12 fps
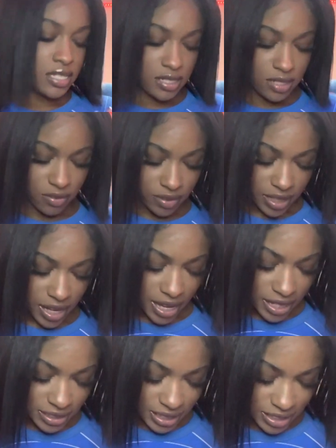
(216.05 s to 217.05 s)
So
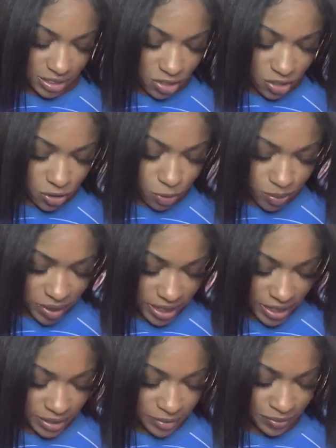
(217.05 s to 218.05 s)
yes, let's open